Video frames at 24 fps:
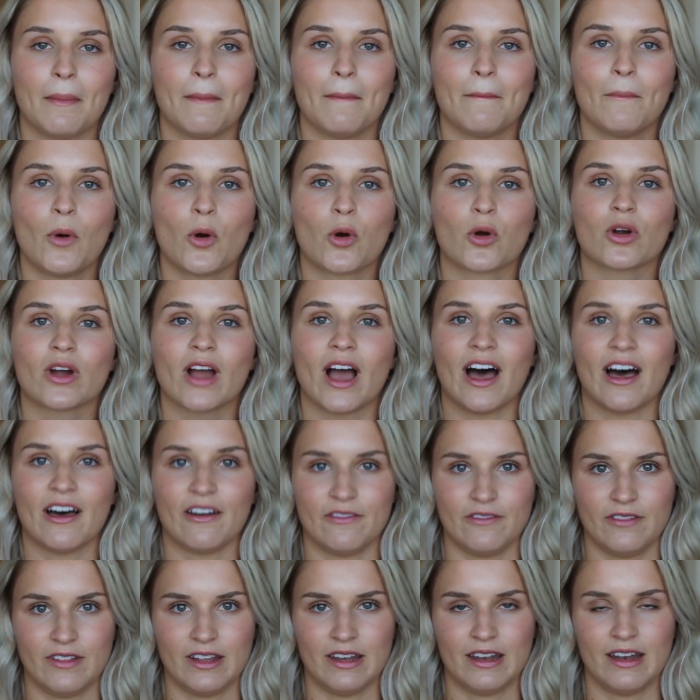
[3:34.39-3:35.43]
more
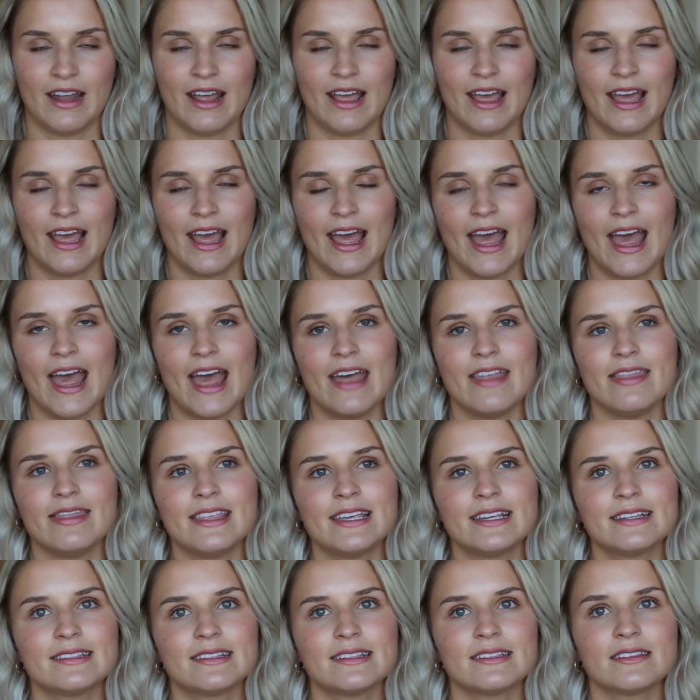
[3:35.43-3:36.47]
often. And
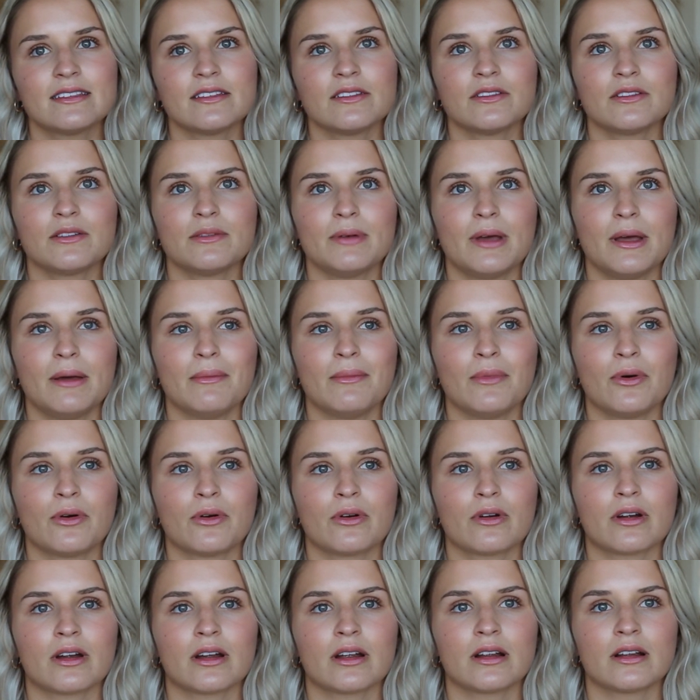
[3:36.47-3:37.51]
this is a little bit
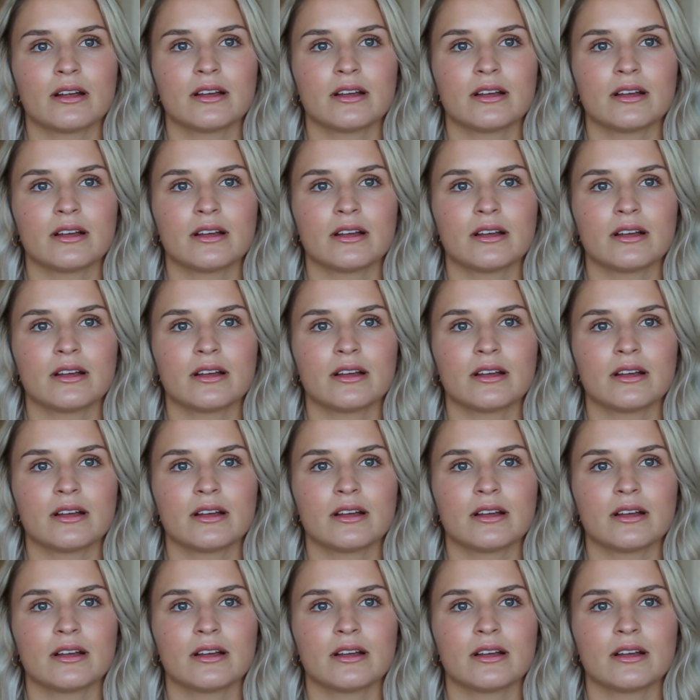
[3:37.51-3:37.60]
more